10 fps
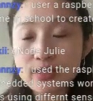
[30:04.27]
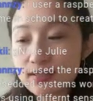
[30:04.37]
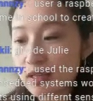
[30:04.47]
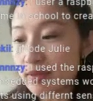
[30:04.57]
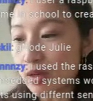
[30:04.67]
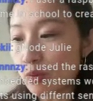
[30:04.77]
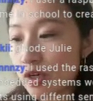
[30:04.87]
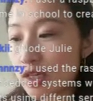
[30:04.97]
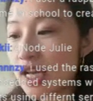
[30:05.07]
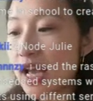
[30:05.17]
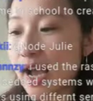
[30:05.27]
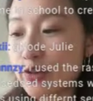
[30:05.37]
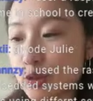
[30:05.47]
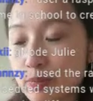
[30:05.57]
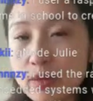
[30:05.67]
the same network, I
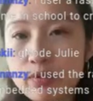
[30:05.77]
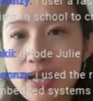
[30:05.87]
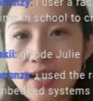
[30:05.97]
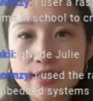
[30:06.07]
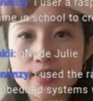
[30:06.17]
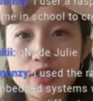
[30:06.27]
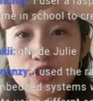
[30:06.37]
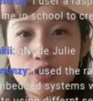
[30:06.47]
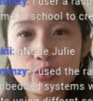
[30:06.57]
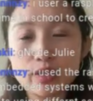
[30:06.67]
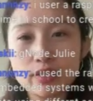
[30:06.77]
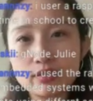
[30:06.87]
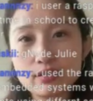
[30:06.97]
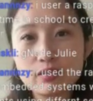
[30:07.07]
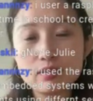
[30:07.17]
should be able to SSH into it.
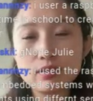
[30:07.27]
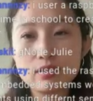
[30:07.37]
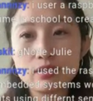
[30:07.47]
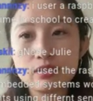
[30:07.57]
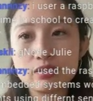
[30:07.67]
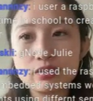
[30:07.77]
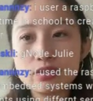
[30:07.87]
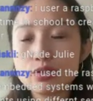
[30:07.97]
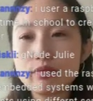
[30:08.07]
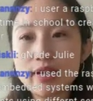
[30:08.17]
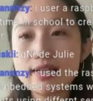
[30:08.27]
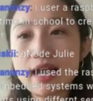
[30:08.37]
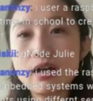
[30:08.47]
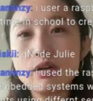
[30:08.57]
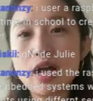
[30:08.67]
So right
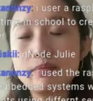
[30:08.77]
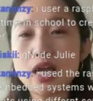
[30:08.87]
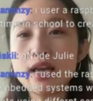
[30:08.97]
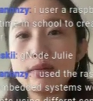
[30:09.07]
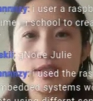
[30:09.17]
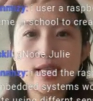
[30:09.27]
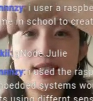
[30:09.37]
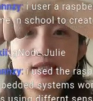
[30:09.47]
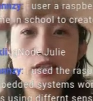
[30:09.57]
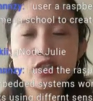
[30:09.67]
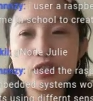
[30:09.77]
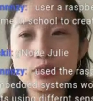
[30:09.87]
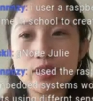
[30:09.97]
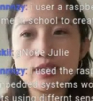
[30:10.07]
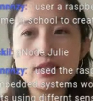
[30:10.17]
now, I'm not able to SSH
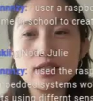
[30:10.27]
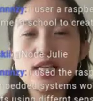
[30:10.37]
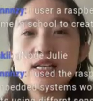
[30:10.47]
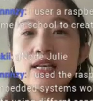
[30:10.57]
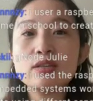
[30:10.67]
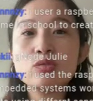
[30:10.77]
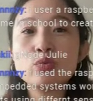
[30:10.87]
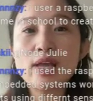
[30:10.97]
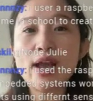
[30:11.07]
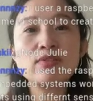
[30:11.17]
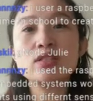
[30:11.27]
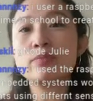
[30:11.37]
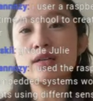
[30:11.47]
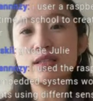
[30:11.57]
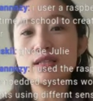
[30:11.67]
into it. And we have to
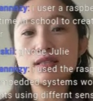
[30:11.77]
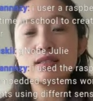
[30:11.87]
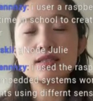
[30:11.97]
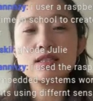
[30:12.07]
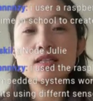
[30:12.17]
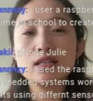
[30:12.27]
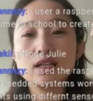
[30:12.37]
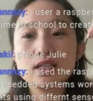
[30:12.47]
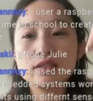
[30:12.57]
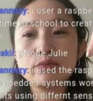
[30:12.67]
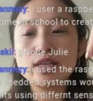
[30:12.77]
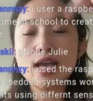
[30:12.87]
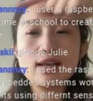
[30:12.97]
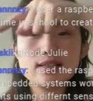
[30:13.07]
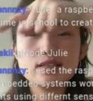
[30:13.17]
debug this. Because if we
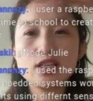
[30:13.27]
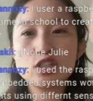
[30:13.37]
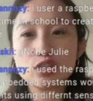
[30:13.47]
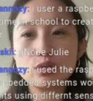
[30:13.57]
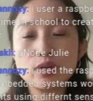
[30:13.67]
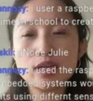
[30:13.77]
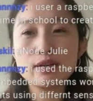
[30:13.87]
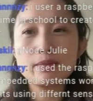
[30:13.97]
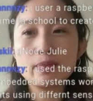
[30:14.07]
can't SSH into it,